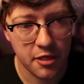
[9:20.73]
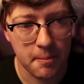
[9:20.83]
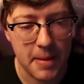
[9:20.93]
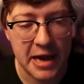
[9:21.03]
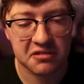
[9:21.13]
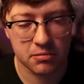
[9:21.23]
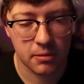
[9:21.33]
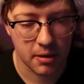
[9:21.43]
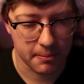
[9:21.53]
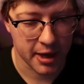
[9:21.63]
the
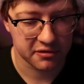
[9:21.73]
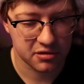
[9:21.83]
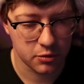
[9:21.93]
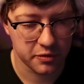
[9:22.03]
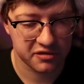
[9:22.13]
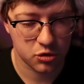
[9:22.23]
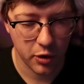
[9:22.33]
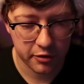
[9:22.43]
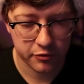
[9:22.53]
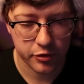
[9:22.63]
maximum amount. So it was
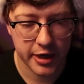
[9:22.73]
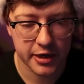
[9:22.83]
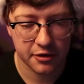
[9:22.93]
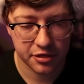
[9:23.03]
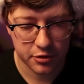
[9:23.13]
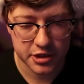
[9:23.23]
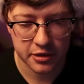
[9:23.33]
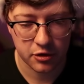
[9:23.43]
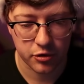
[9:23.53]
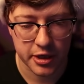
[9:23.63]
12 red,
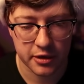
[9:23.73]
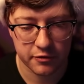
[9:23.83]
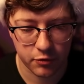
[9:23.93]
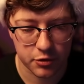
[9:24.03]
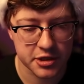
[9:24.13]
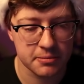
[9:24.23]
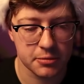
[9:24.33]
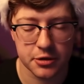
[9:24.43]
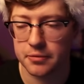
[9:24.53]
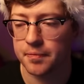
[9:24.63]
13 green,
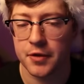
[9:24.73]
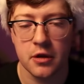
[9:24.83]
14 blue.